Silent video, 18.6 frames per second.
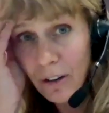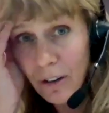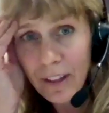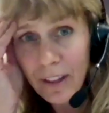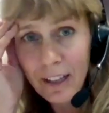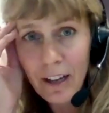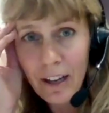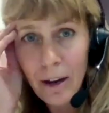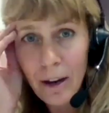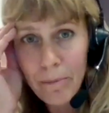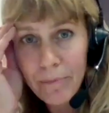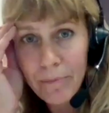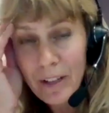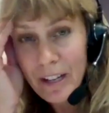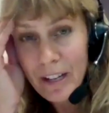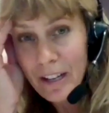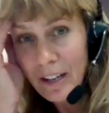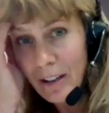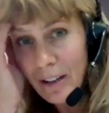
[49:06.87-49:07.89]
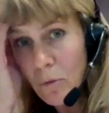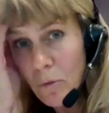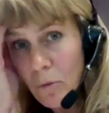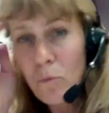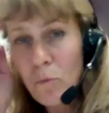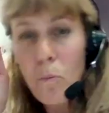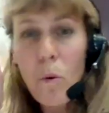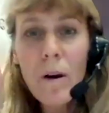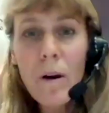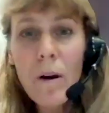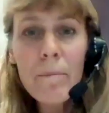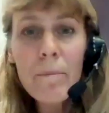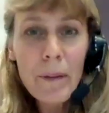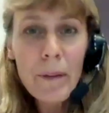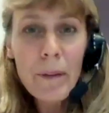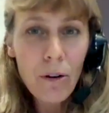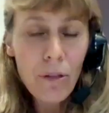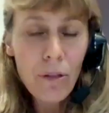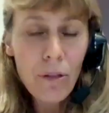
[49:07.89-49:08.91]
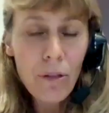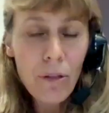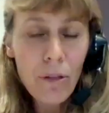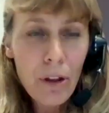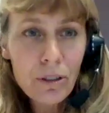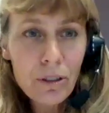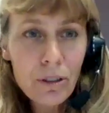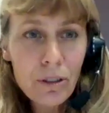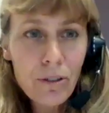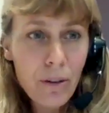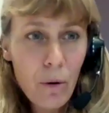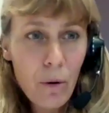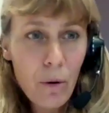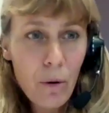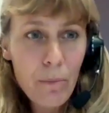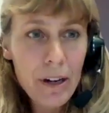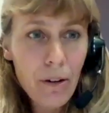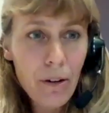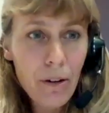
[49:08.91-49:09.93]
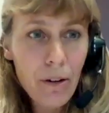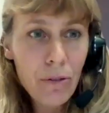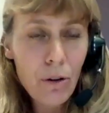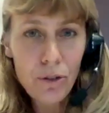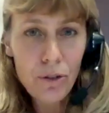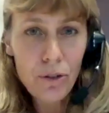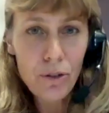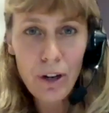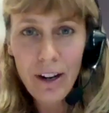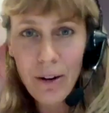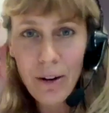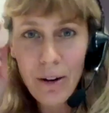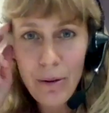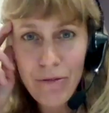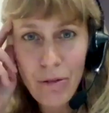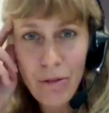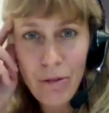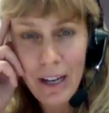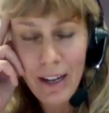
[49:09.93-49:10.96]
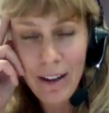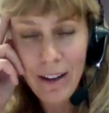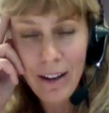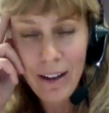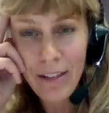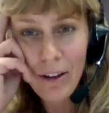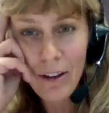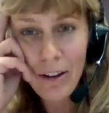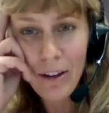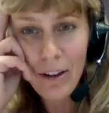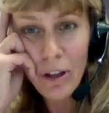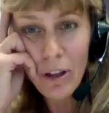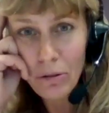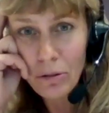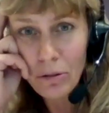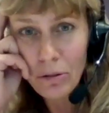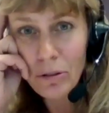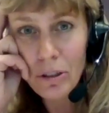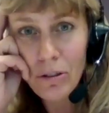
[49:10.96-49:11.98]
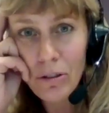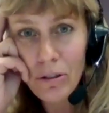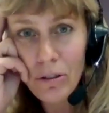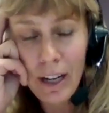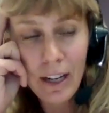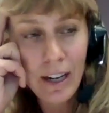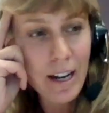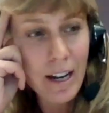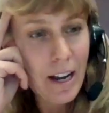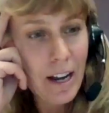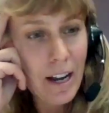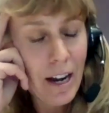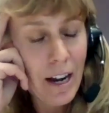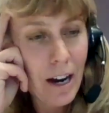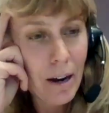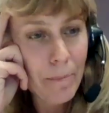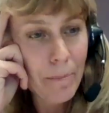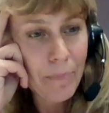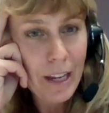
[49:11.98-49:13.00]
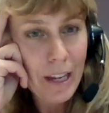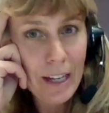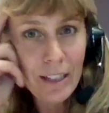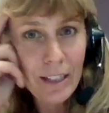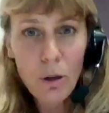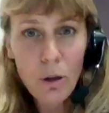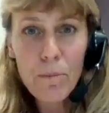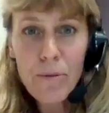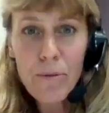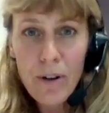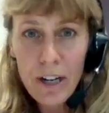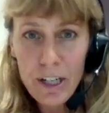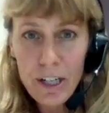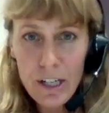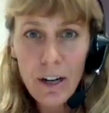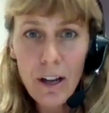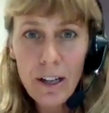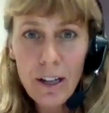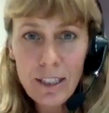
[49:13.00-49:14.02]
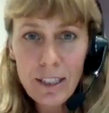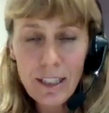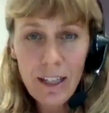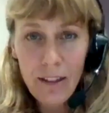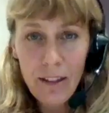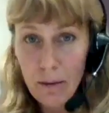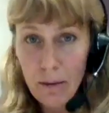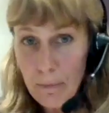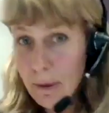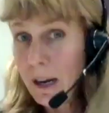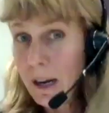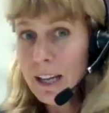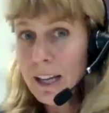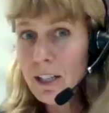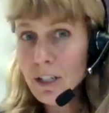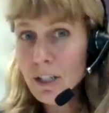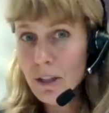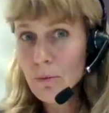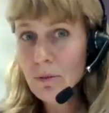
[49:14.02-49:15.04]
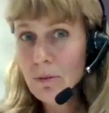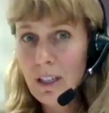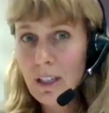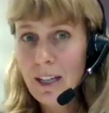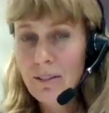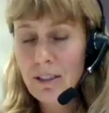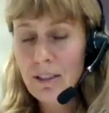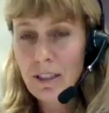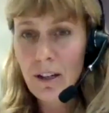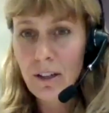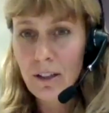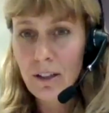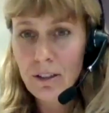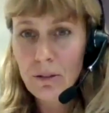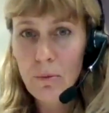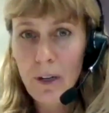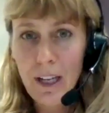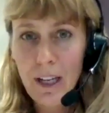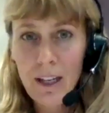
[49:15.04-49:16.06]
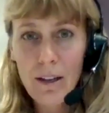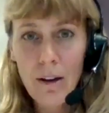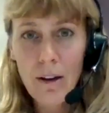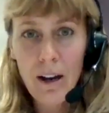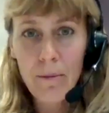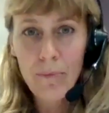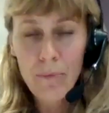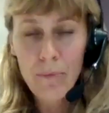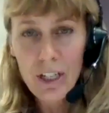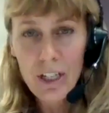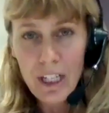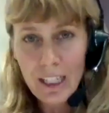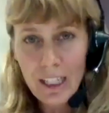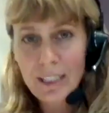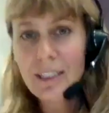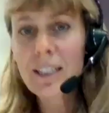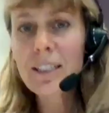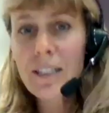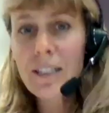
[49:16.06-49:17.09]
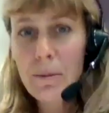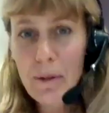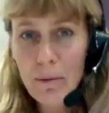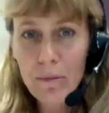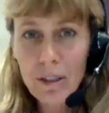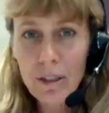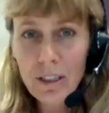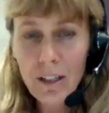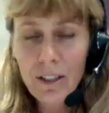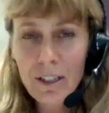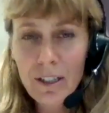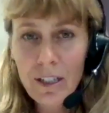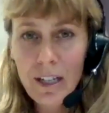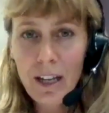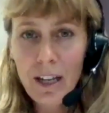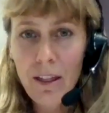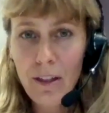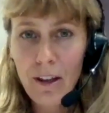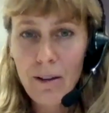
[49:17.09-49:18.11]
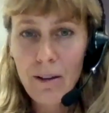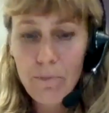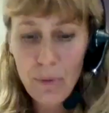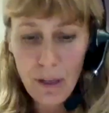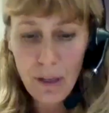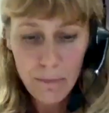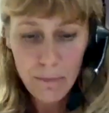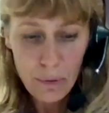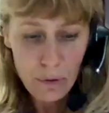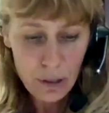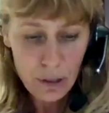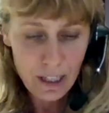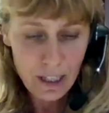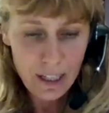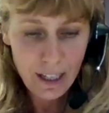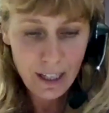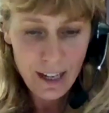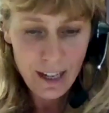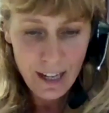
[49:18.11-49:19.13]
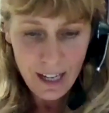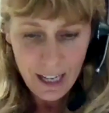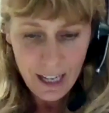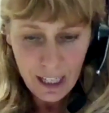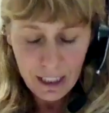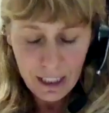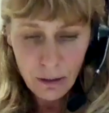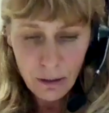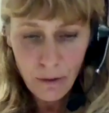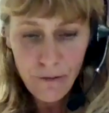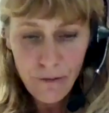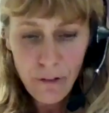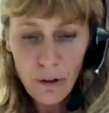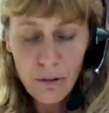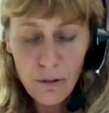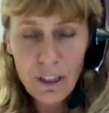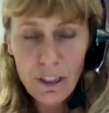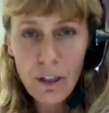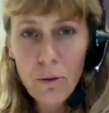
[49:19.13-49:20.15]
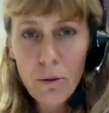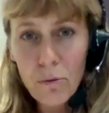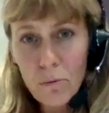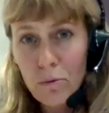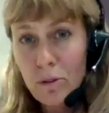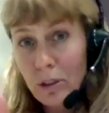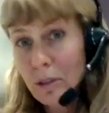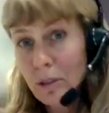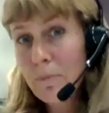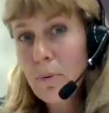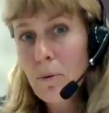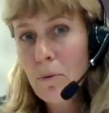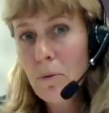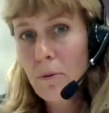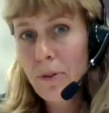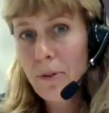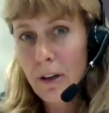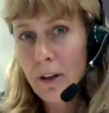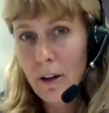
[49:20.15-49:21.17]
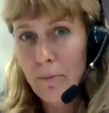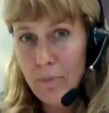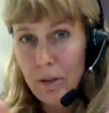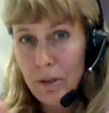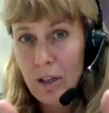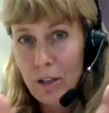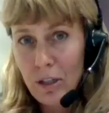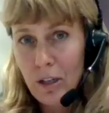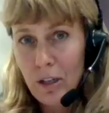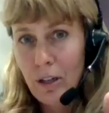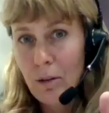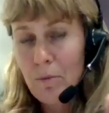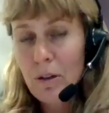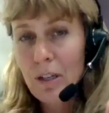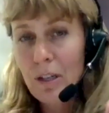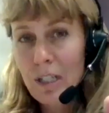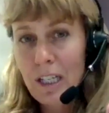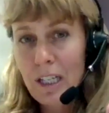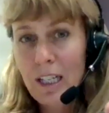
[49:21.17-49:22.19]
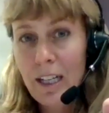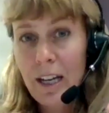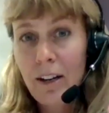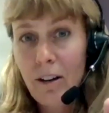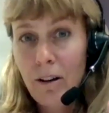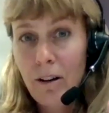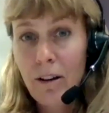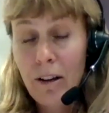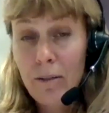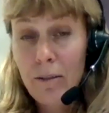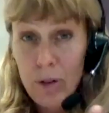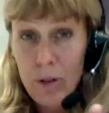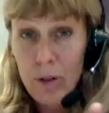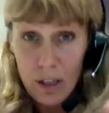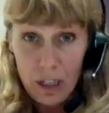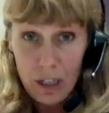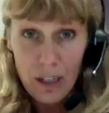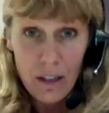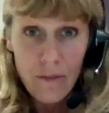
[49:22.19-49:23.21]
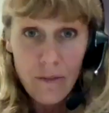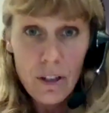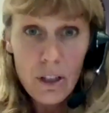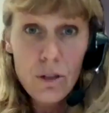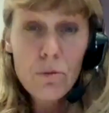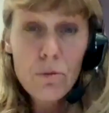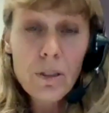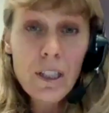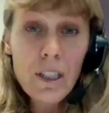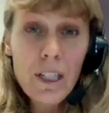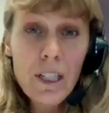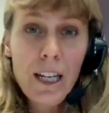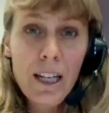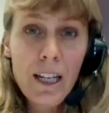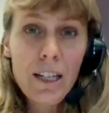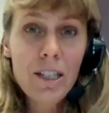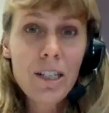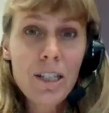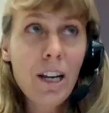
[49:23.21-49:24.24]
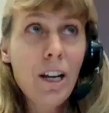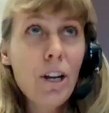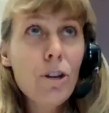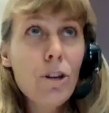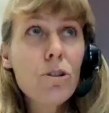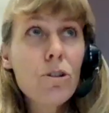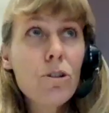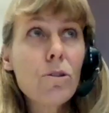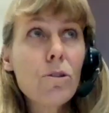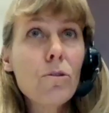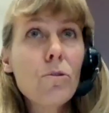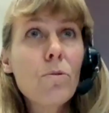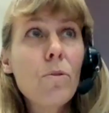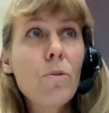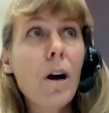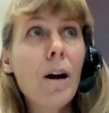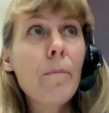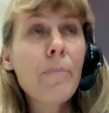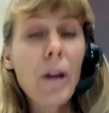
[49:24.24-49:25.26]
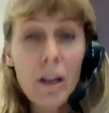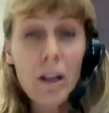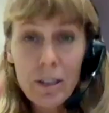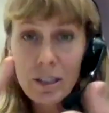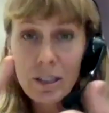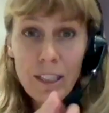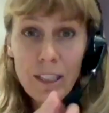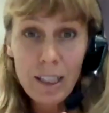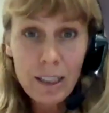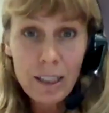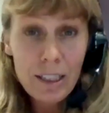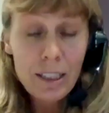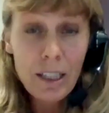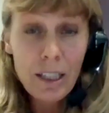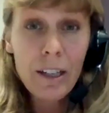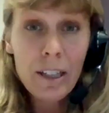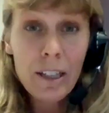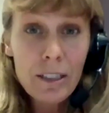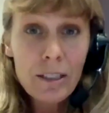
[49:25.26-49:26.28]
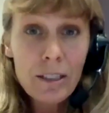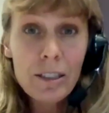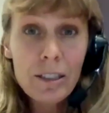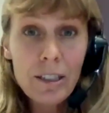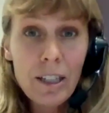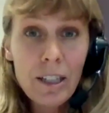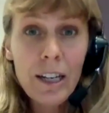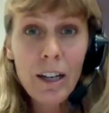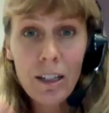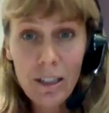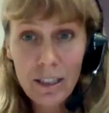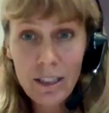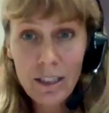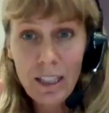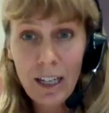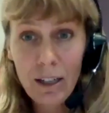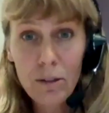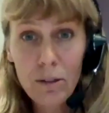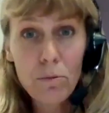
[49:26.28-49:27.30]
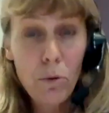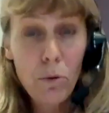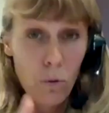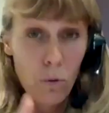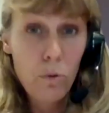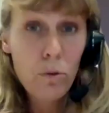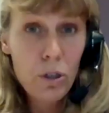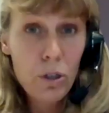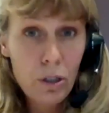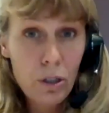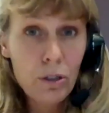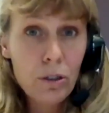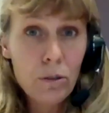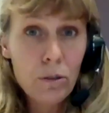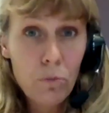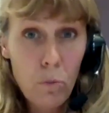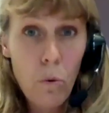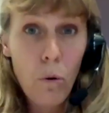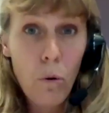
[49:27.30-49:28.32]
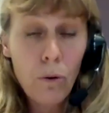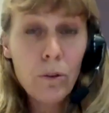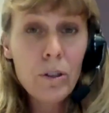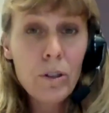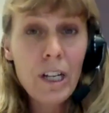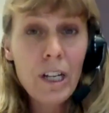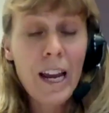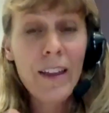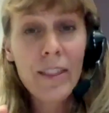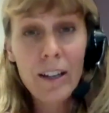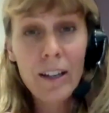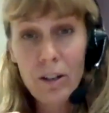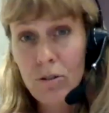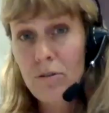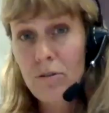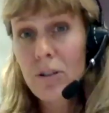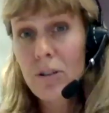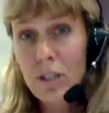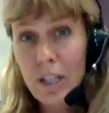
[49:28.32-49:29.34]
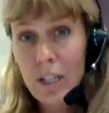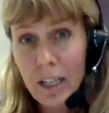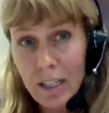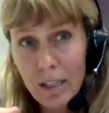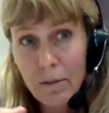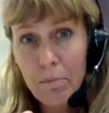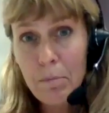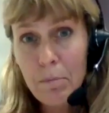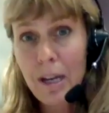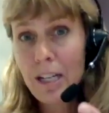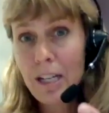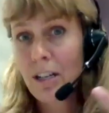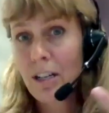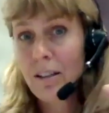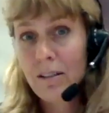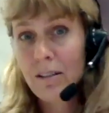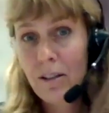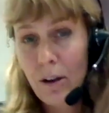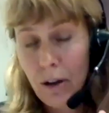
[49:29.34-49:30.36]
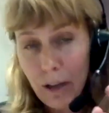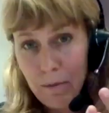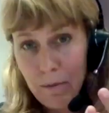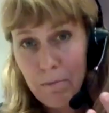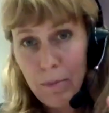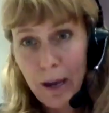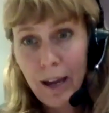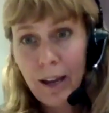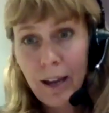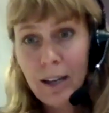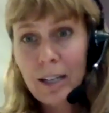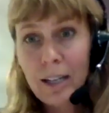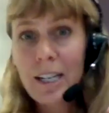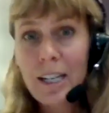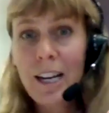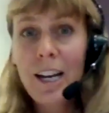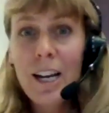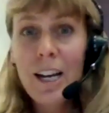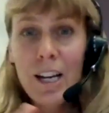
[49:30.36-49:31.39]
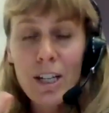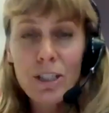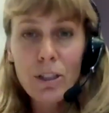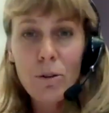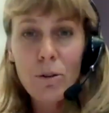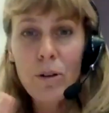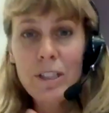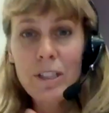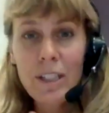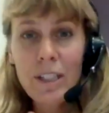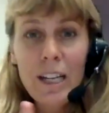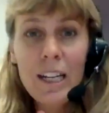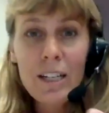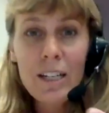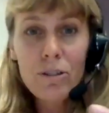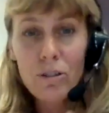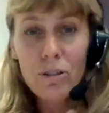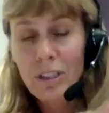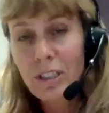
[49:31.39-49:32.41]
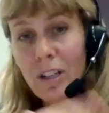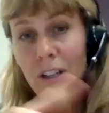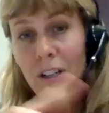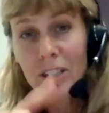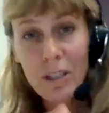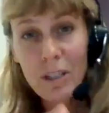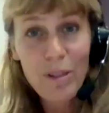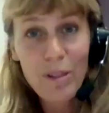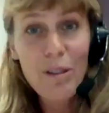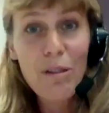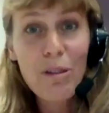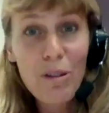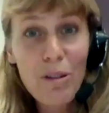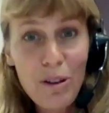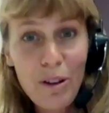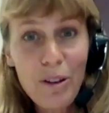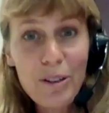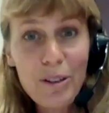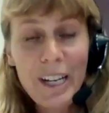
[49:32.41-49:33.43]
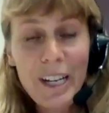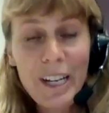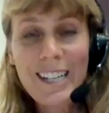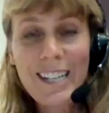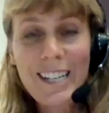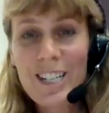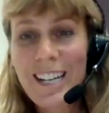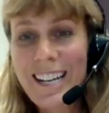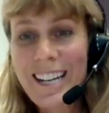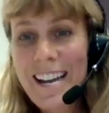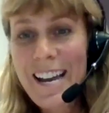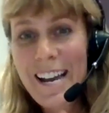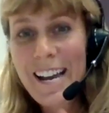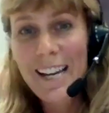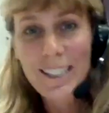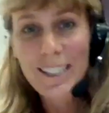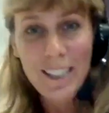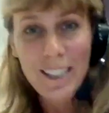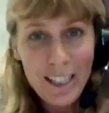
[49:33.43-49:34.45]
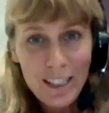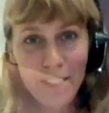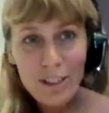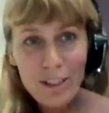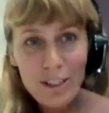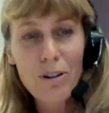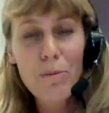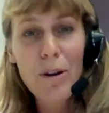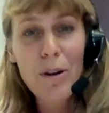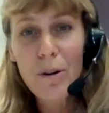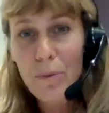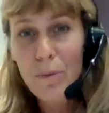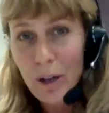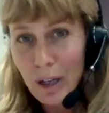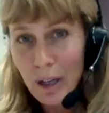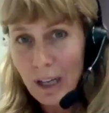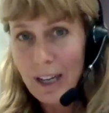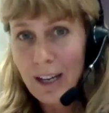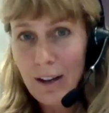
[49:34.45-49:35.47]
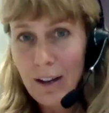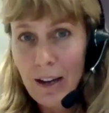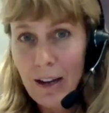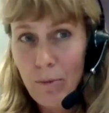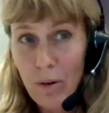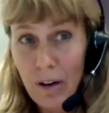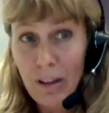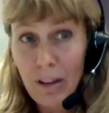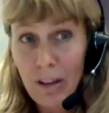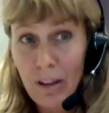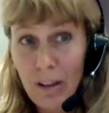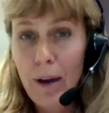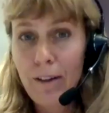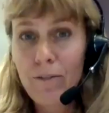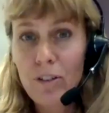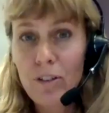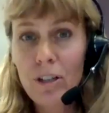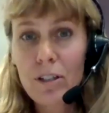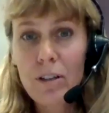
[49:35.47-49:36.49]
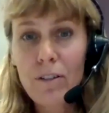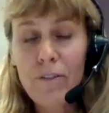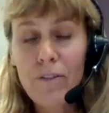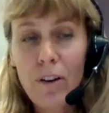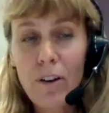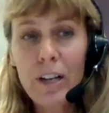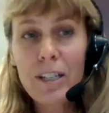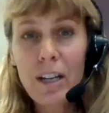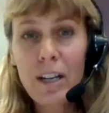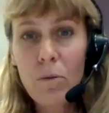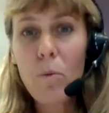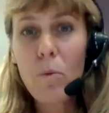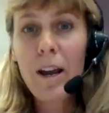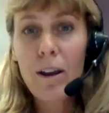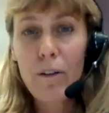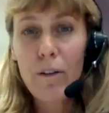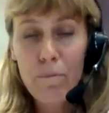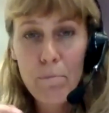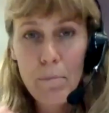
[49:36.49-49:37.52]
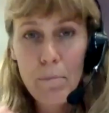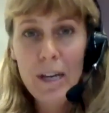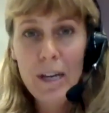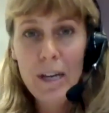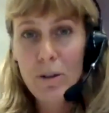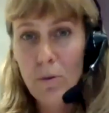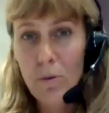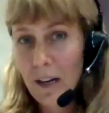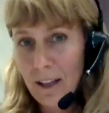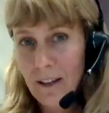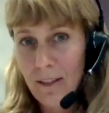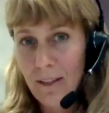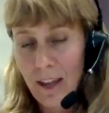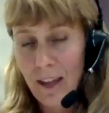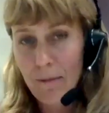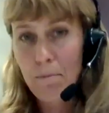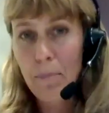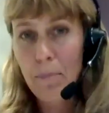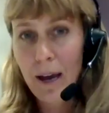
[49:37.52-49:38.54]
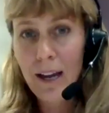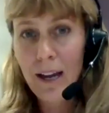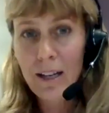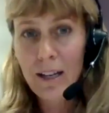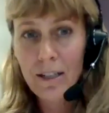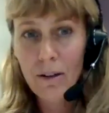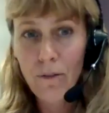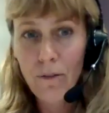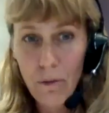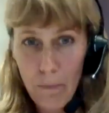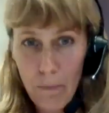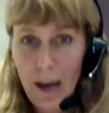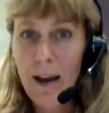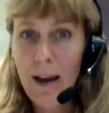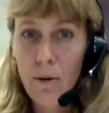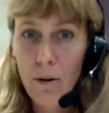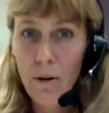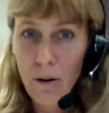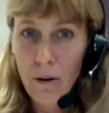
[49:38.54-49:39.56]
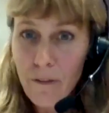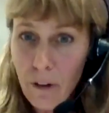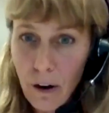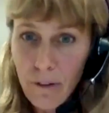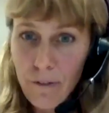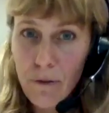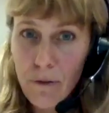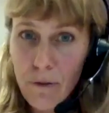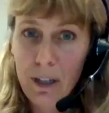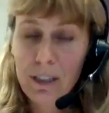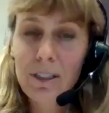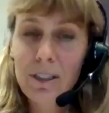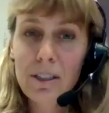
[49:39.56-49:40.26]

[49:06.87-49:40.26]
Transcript: I think 1 minute on the on-screen and 1 minute on the off-screen, Owen, from me. I think on the on-screen, it's operationalising the pledge that was announced last week, which had six commitments underneath it. But importantly, it's sort of focusing on all the support that our production community and our production individuals need to understand the science and understand what audience want, and then crucially to measure our impact. So as an industry, starting with the third, actually, as an industry, we are working with BAFTA to find a way of measuring the impact of the power of our voice.